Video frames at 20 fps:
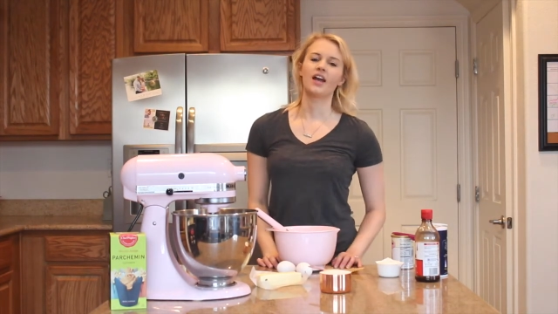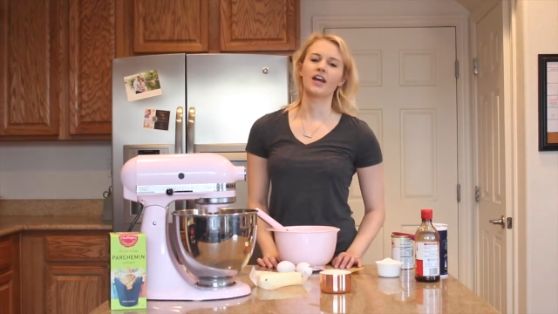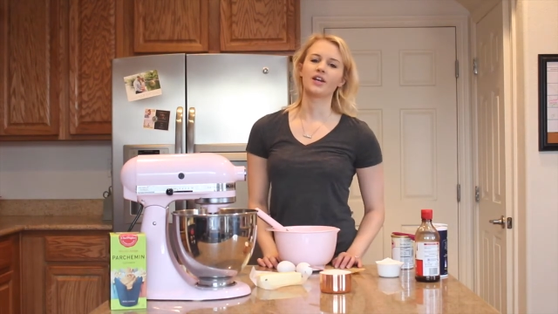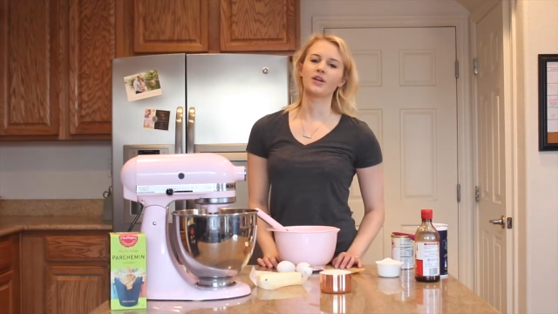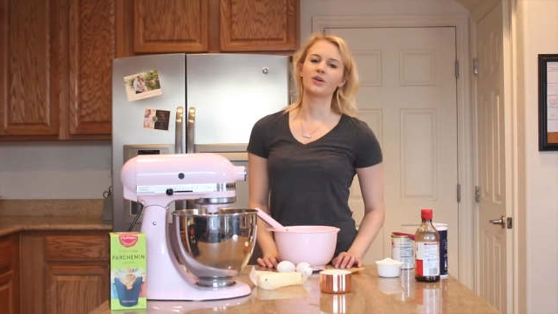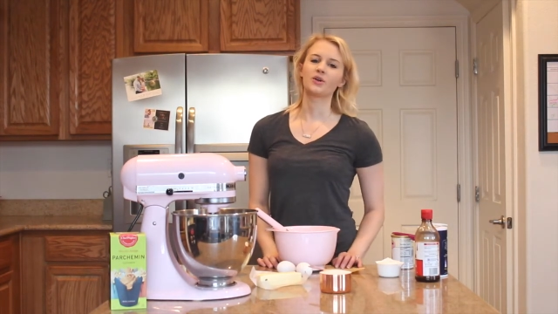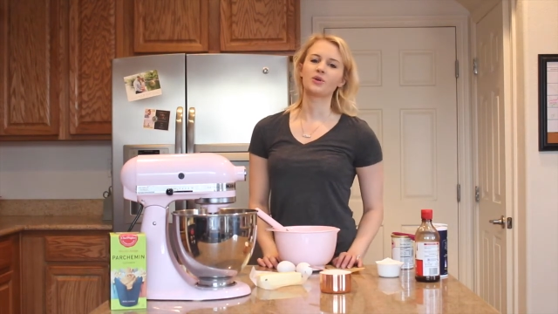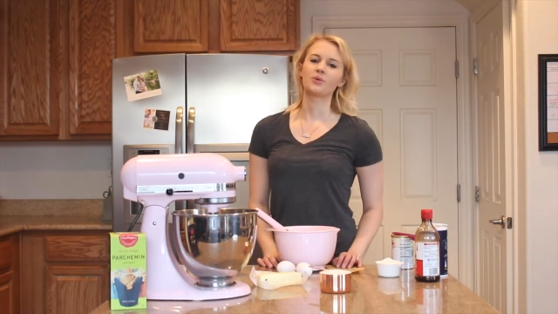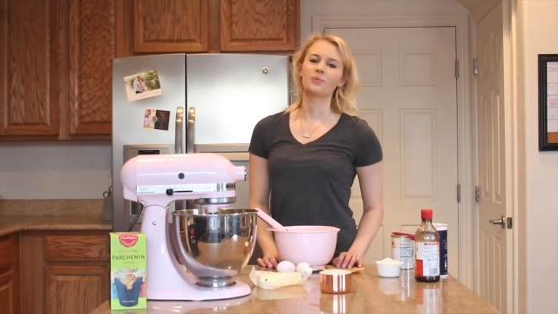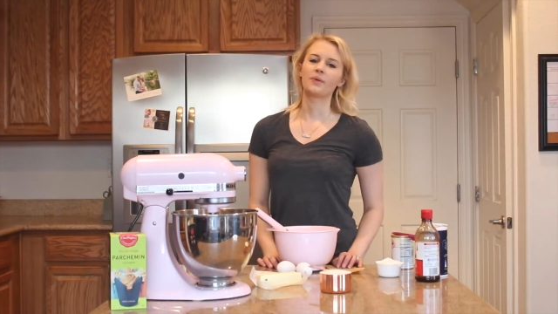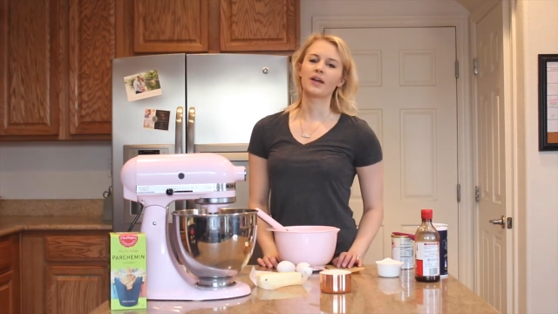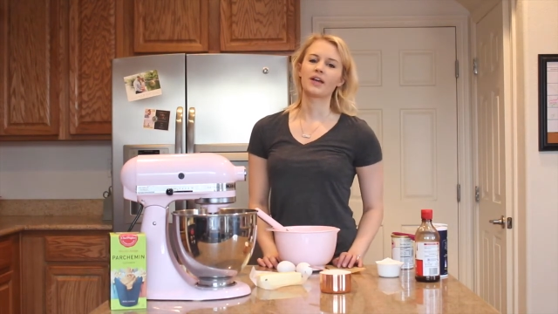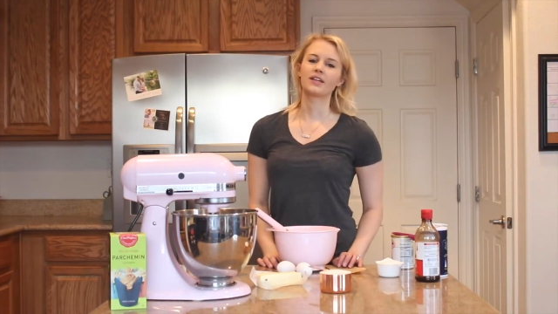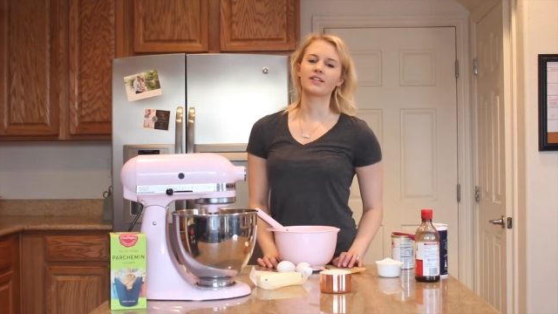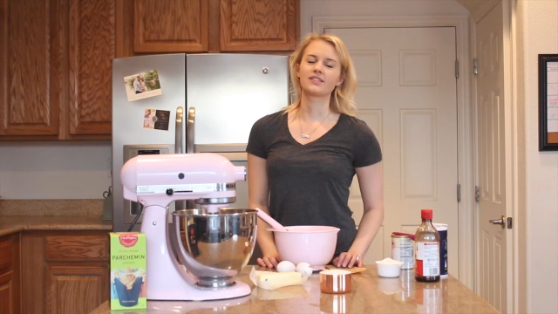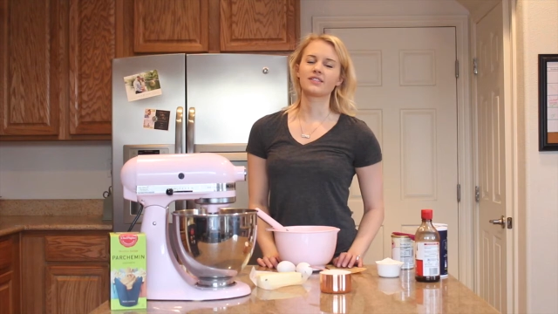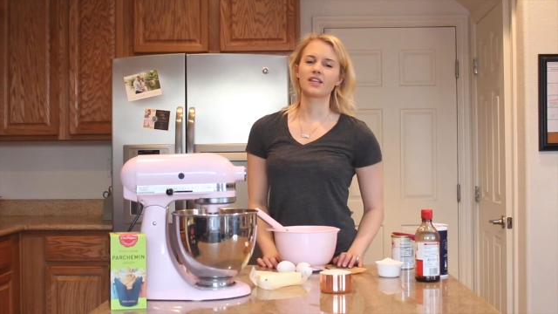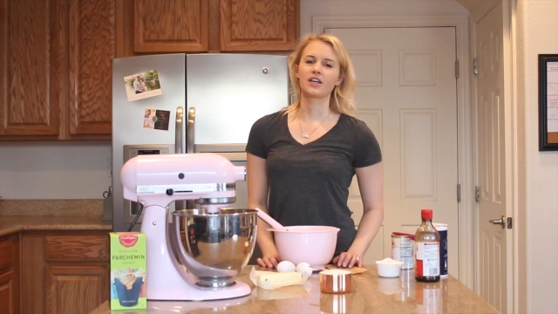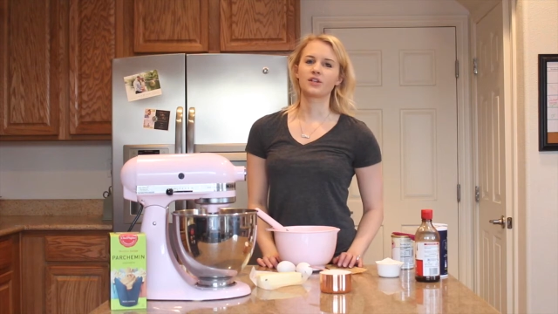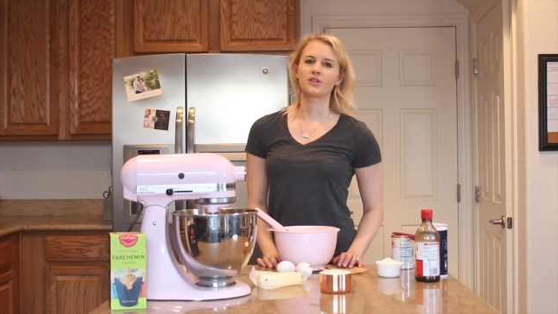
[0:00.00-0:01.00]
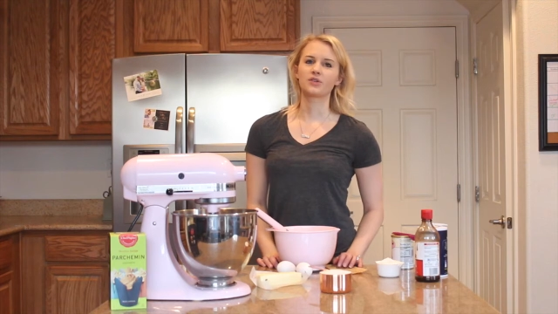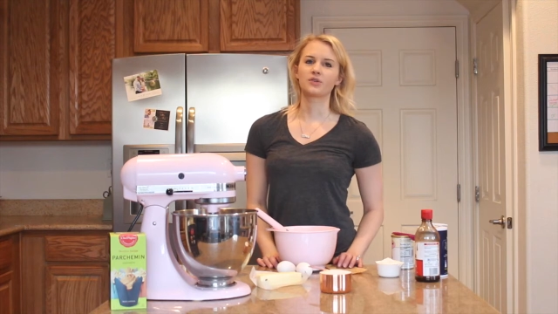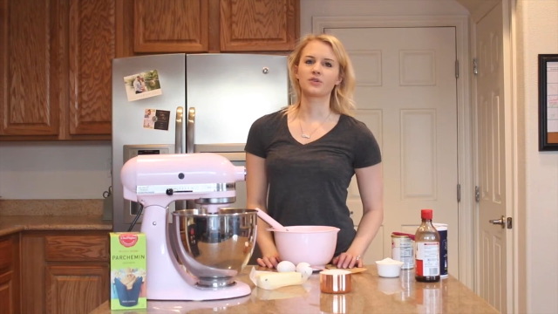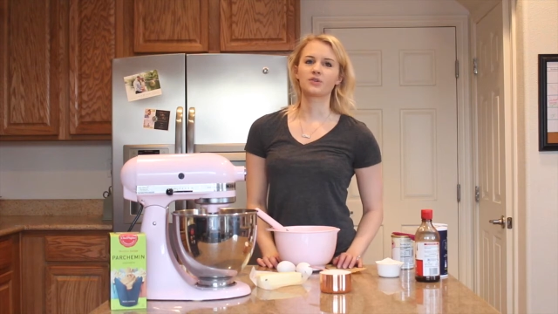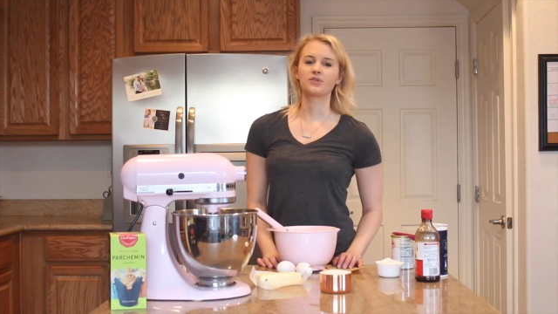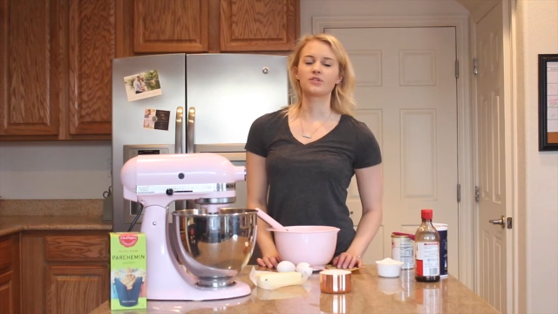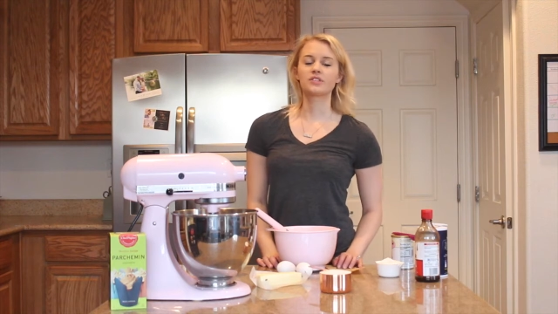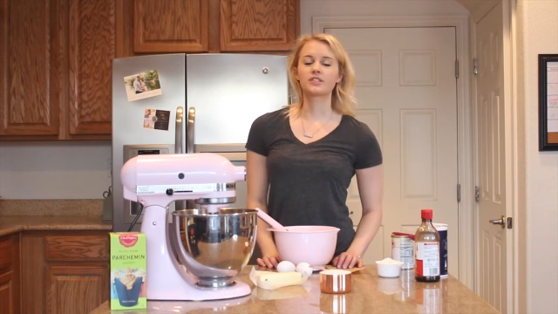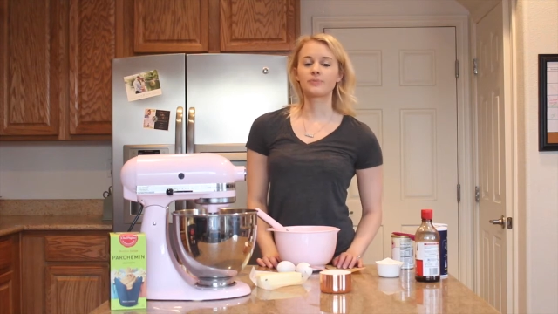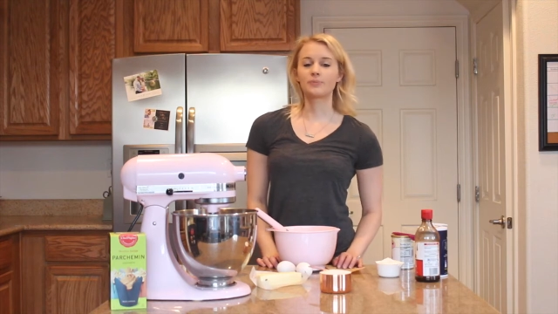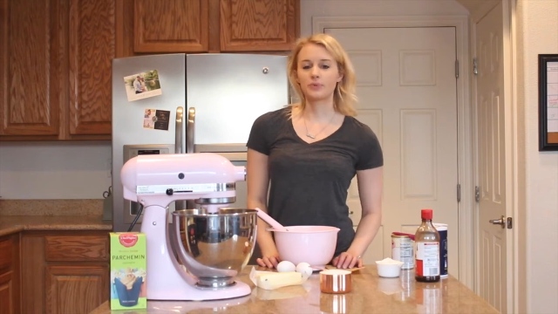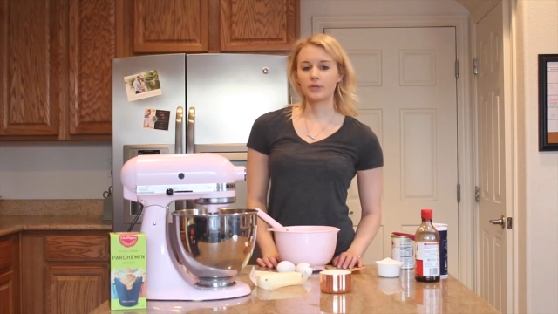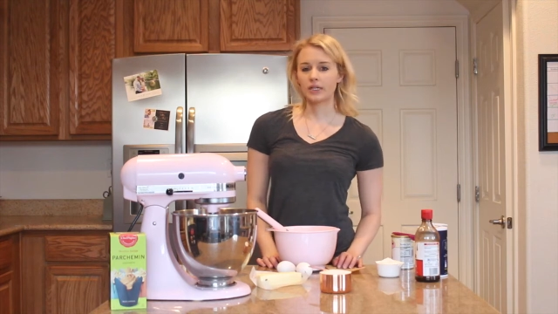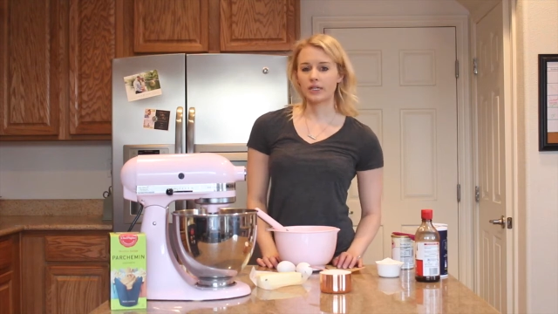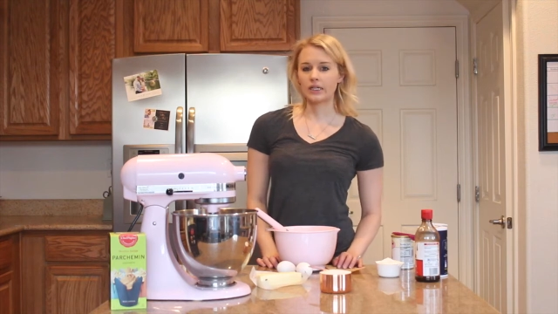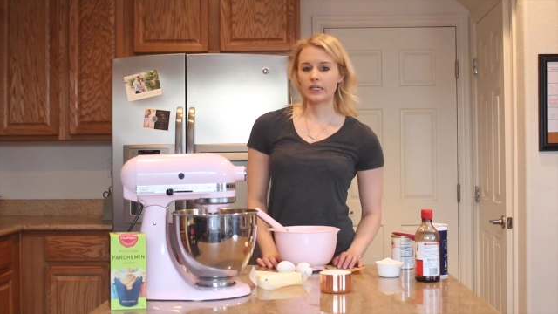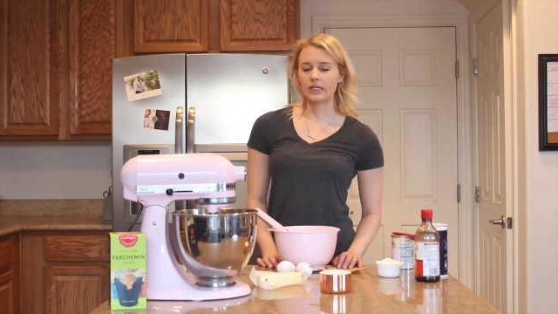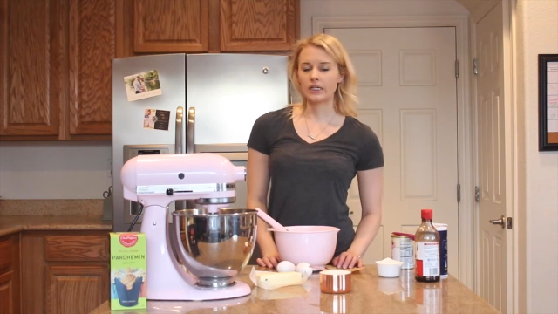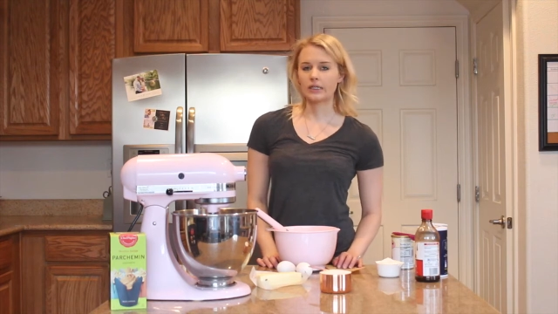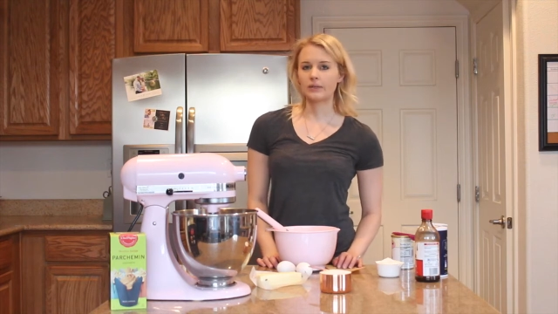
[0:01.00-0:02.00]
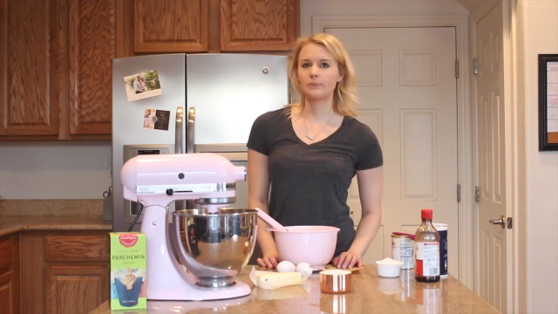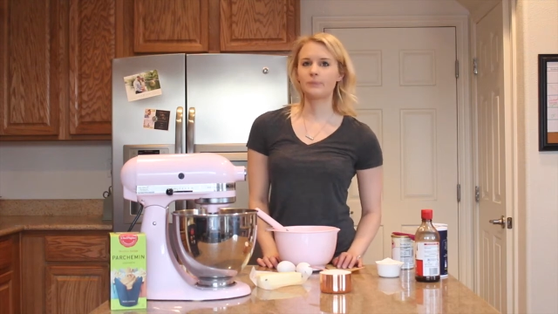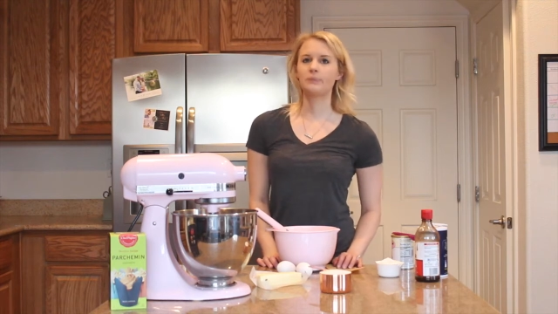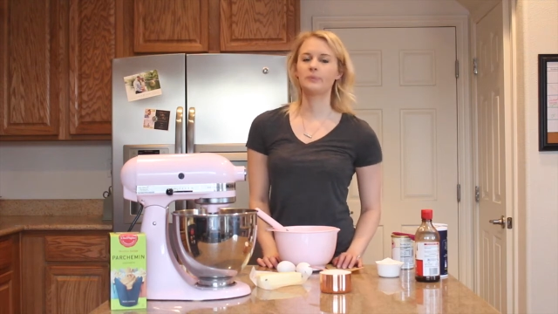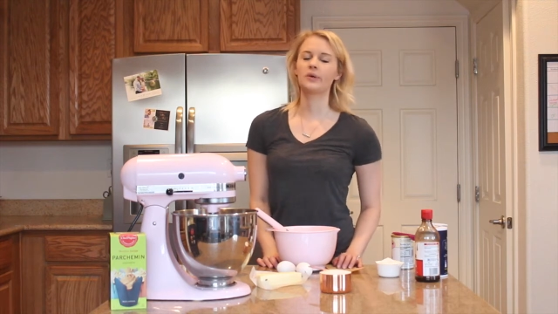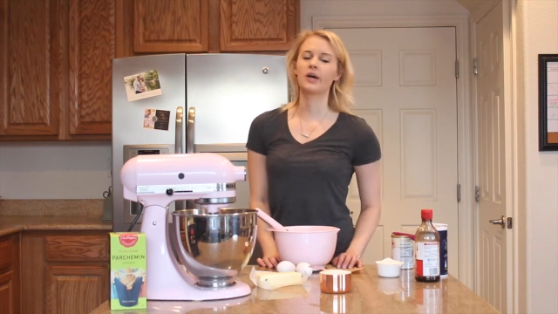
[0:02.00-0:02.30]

I know it might sound a little springy,